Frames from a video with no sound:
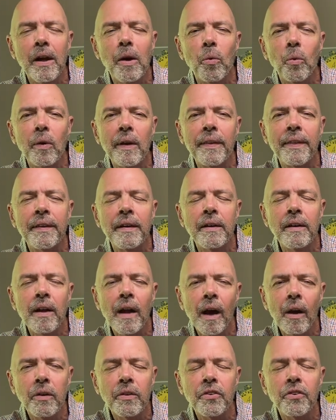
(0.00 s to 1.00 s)
with
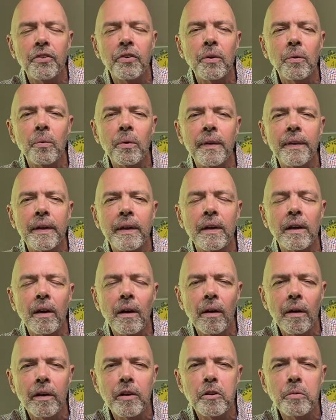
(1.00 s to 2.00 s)
notes, with
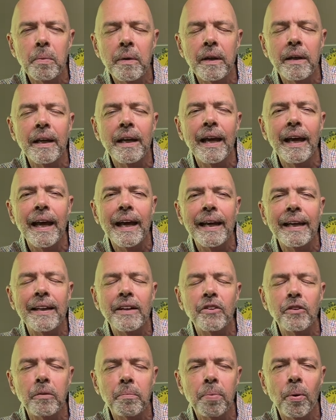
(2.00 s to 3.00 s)
encouragement
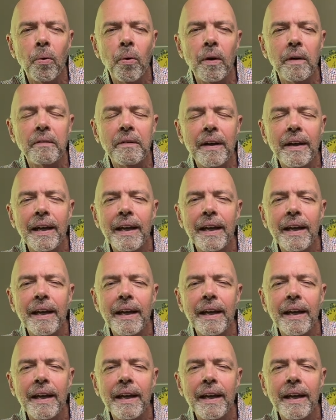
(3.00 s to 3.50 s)
and support.